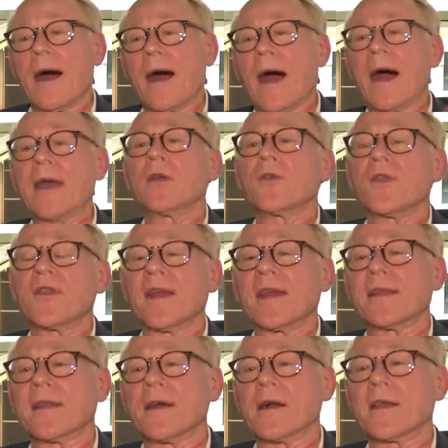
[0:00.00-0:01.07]
I don't
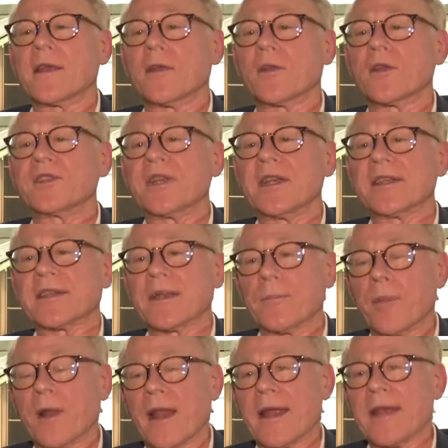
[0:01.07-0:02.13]
think that archaeology is in a
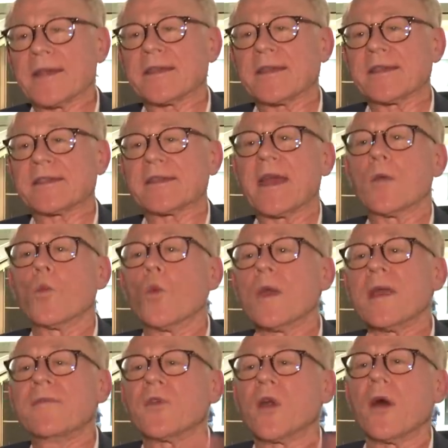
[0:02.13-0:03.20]
place to say
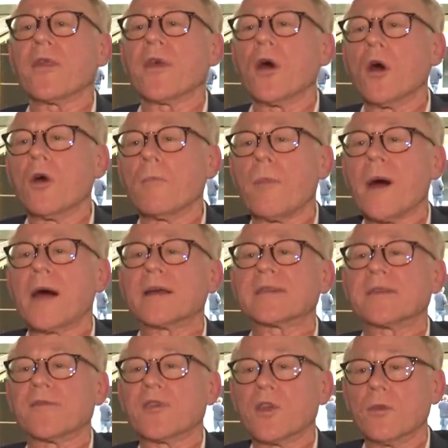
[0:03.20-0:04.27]
we've got the whole
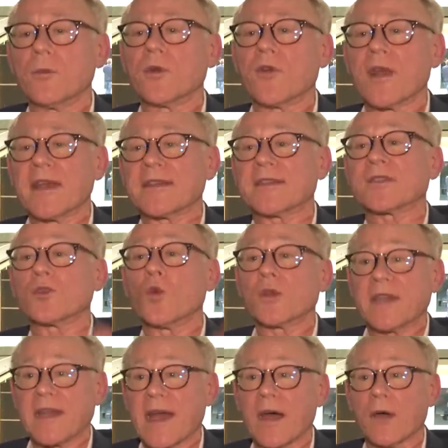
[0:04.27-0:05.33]
past of the human race
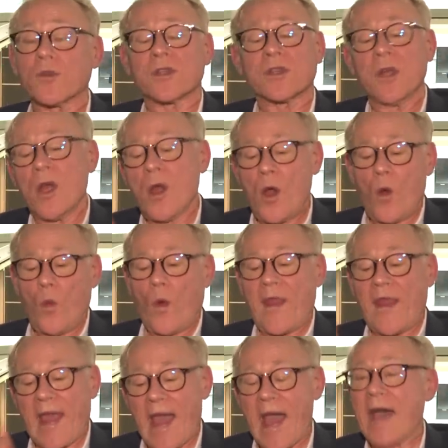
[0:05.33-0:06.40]
sorted out
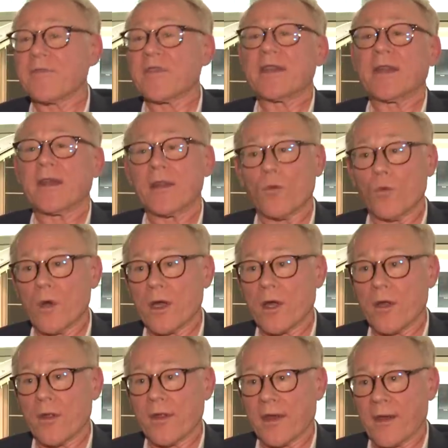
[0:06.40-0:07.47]
when they haven't done the
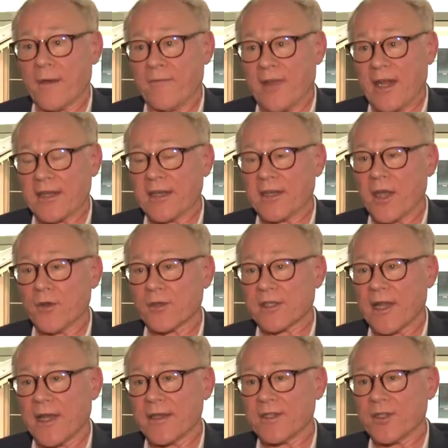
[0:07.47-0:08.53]
work on the flooded
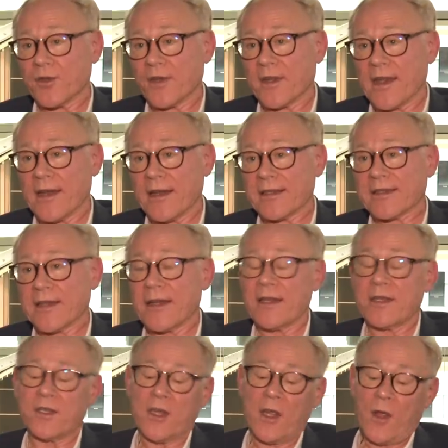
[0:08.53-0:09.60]
coastlines during the Ice
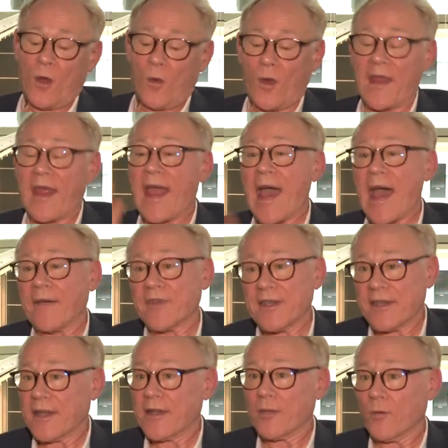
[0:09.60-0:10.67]
Age, when they
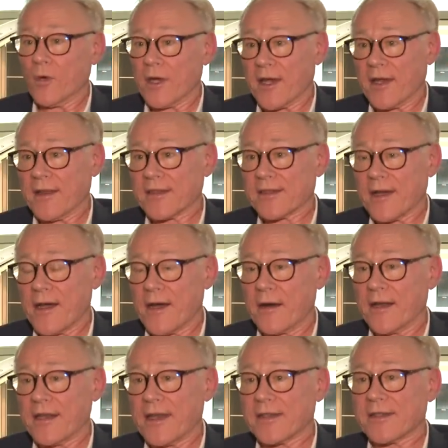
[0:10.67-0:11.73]
haven't done the work in the
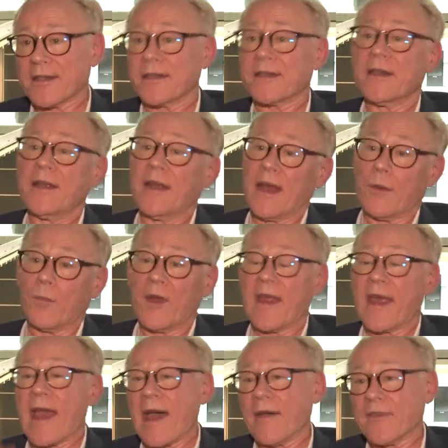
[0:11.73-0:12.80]
Sahara Desert, and when
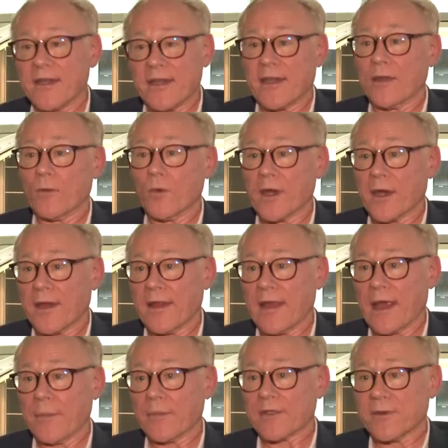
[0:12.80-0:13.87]
they haven't done the work in
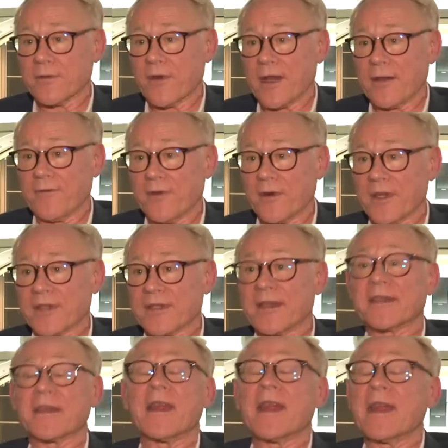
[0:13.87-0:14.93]
the Amazon rainforest.
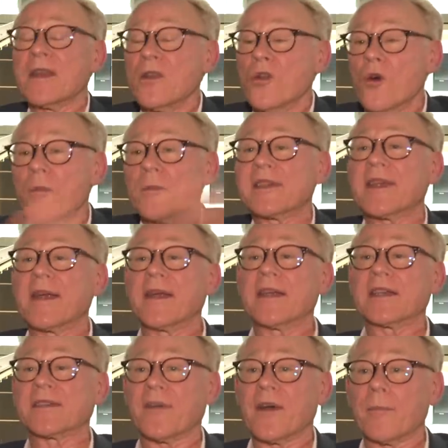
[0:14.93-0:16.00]
There are enormous
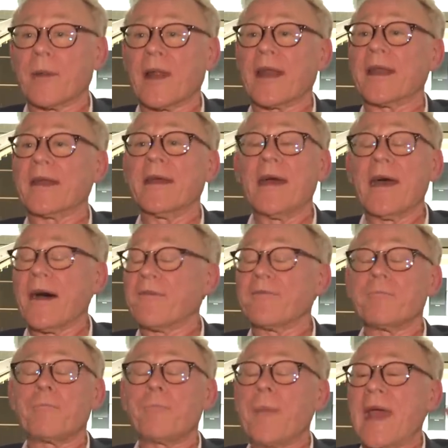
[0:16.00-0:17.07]
areas of our planet have
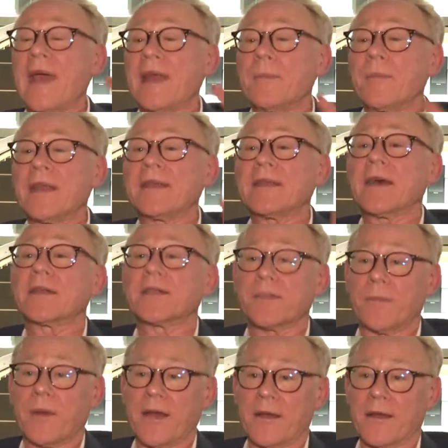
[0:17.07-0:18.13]
barely been
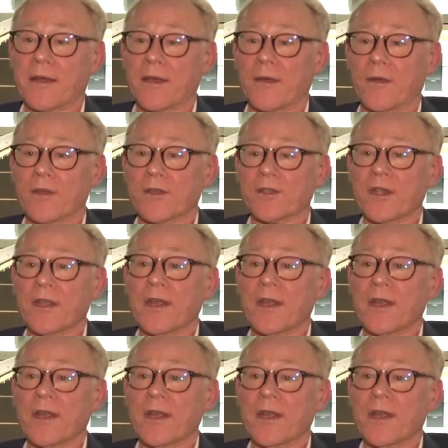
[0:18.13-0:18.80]
touched by archaeology.